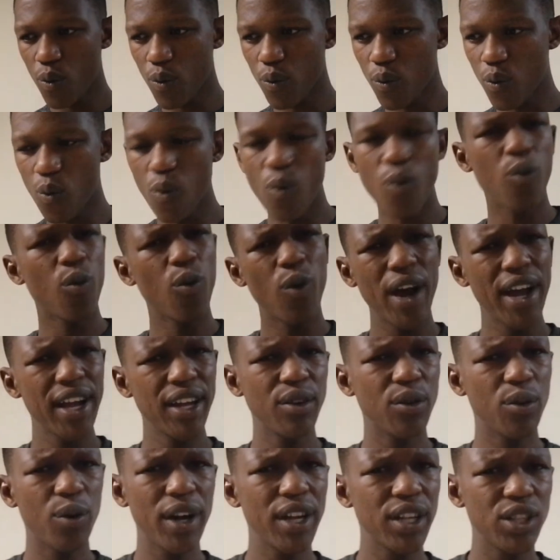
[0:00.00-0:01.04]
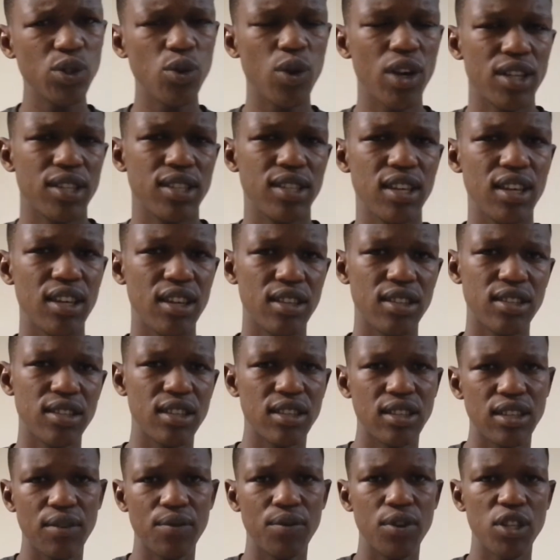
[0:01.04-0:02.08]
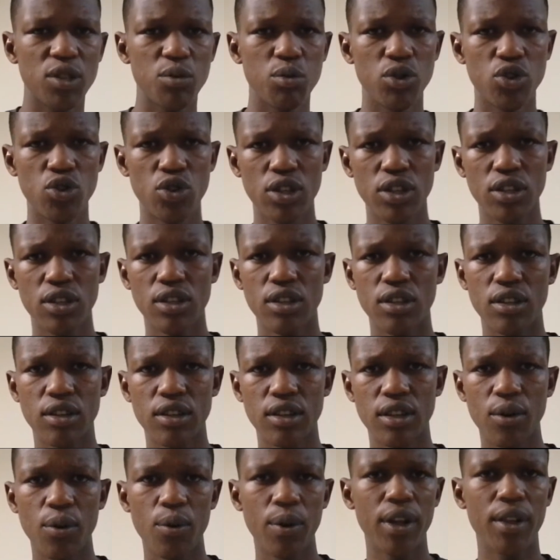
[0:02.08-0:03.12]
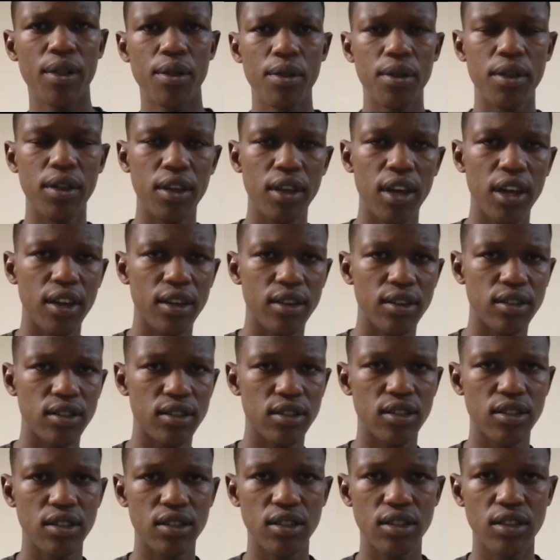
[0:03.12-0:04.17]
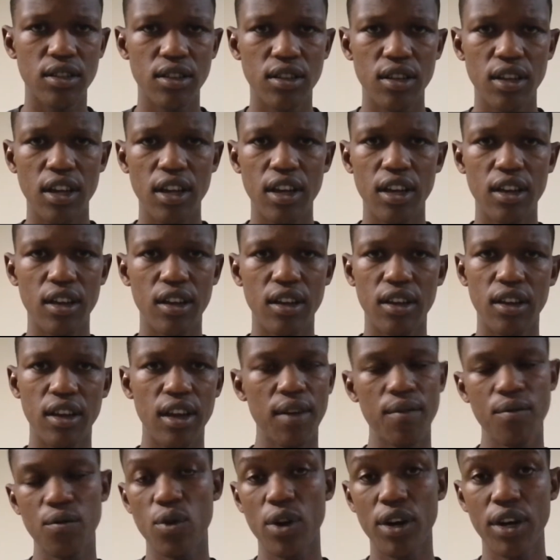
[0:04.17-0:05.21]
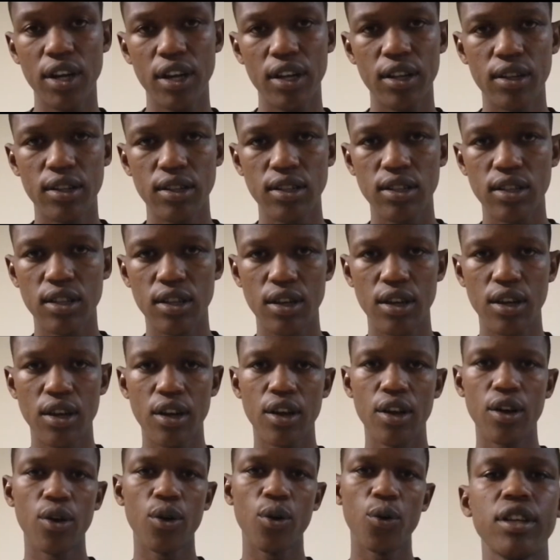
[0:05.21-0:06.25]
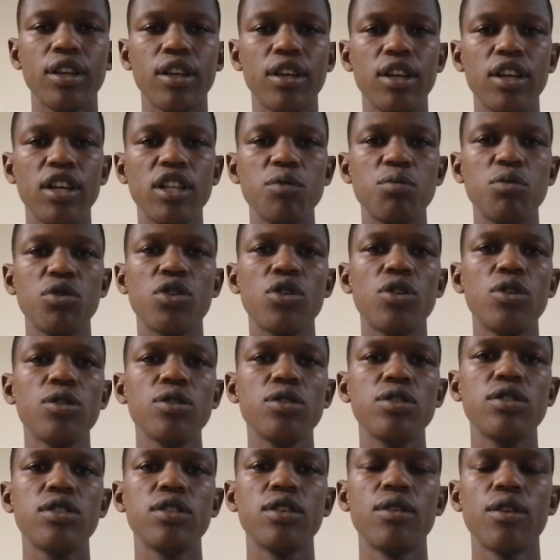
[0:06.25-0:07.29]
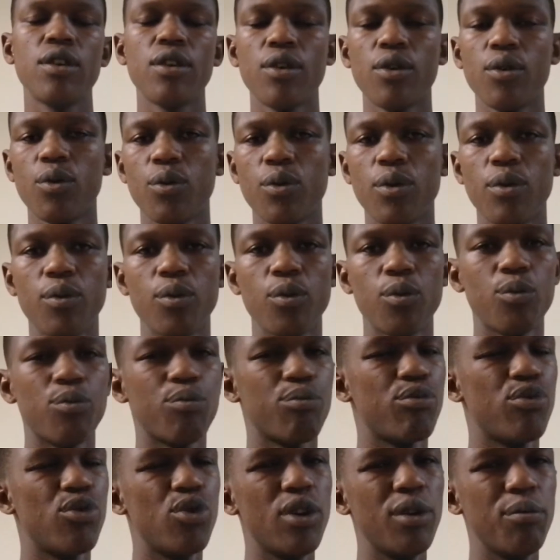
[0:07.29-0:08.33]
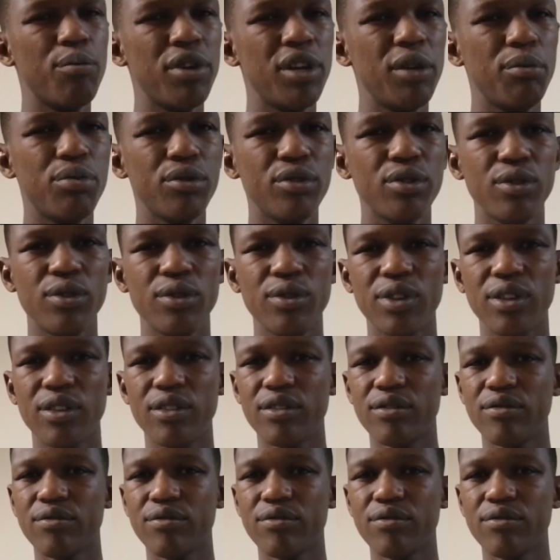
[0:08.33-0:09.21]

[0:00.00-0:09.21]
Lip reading: why do I say it's the difference between the wealthy and everyone else? It's because poor people